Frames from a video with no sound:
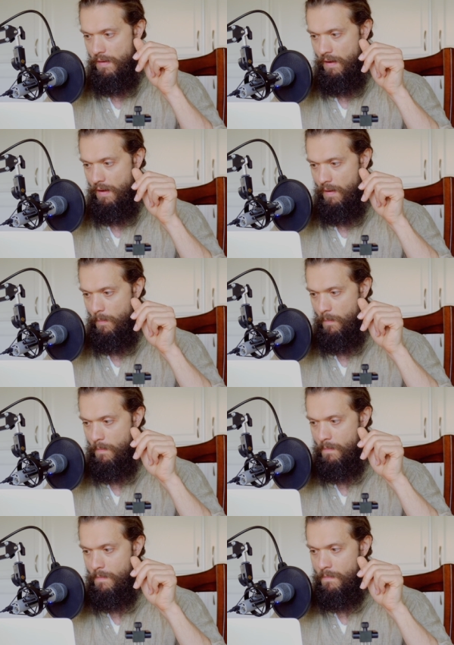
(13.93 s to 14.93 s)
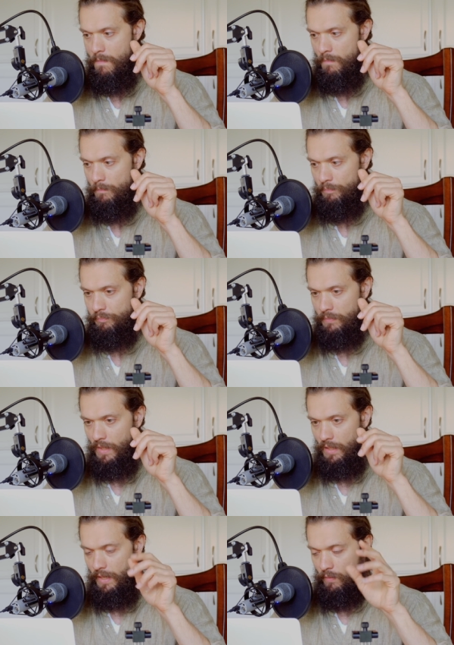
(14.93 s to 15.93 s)
um,
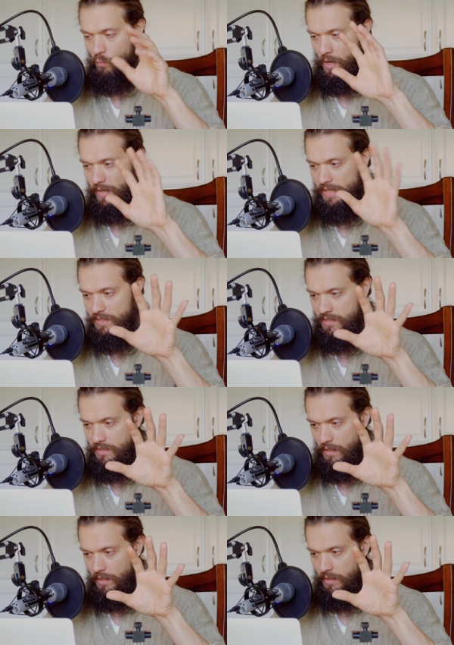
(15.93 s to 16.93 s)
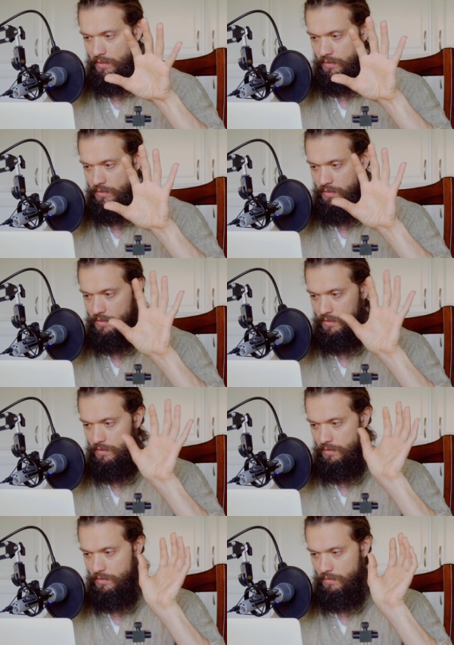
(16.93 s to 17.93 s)
and where he's stuck is
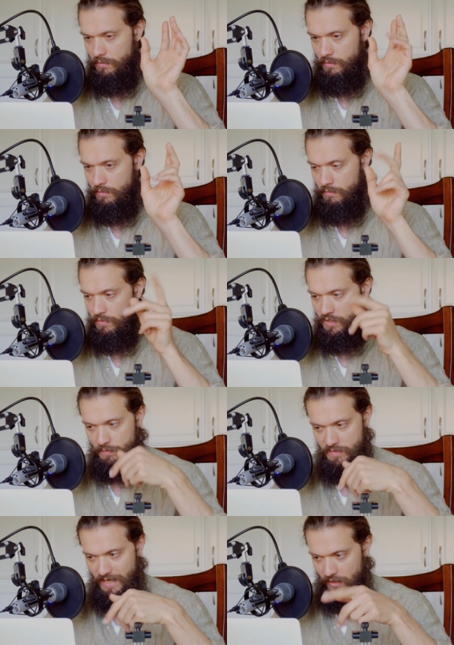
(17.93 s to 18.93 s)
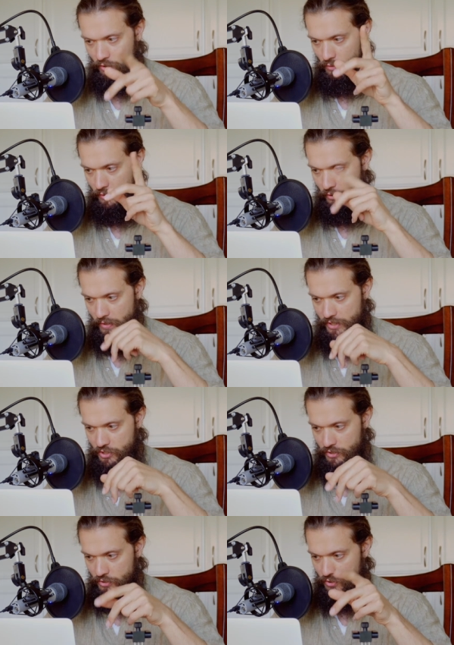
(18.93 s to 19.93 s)
some technical
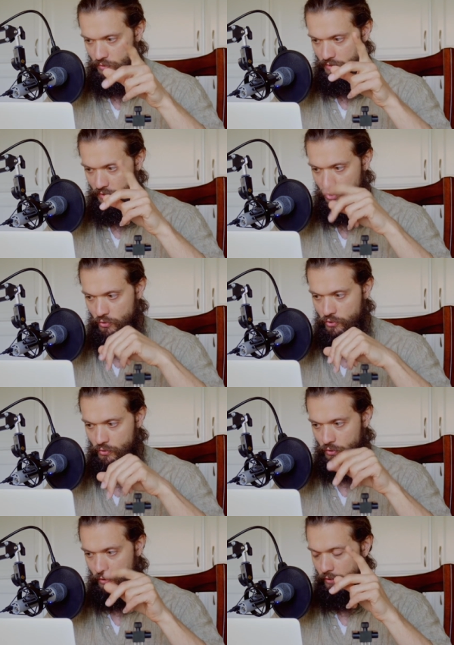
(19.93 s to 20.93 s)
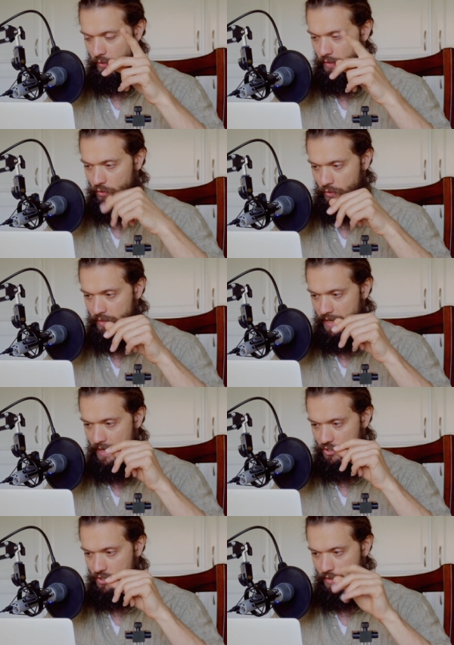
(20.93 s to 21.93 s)
integrations using Social Learner and
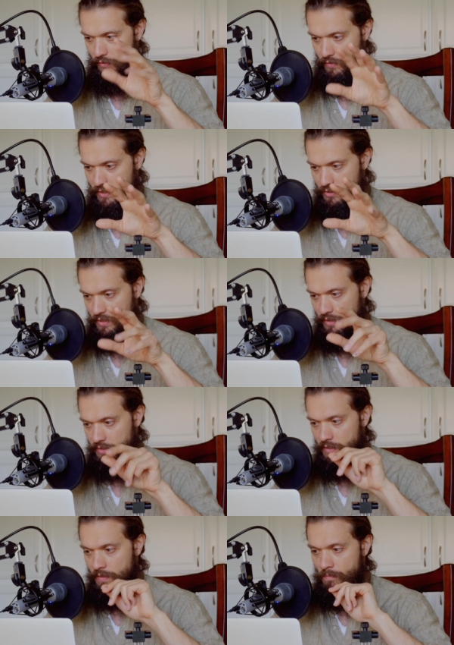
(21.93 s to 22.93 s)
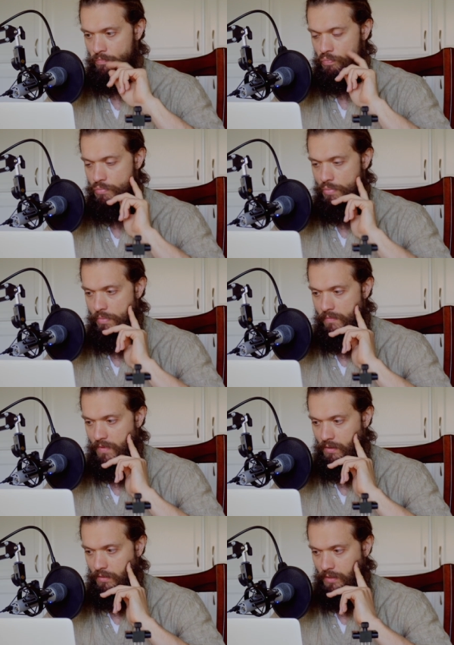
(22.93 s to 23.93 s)
LearnDash and other such things.
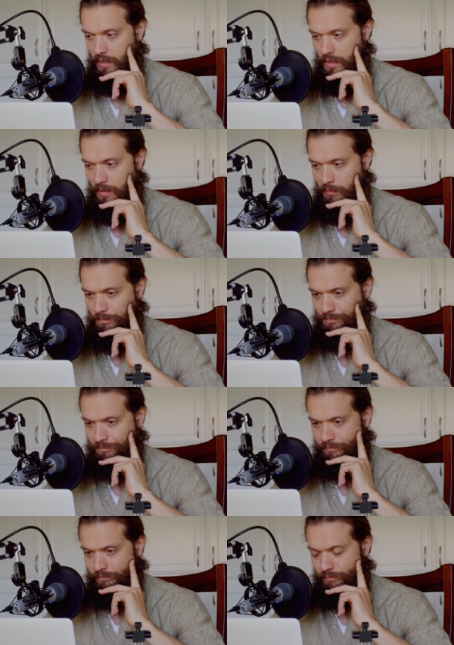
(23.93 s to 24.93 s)
Um,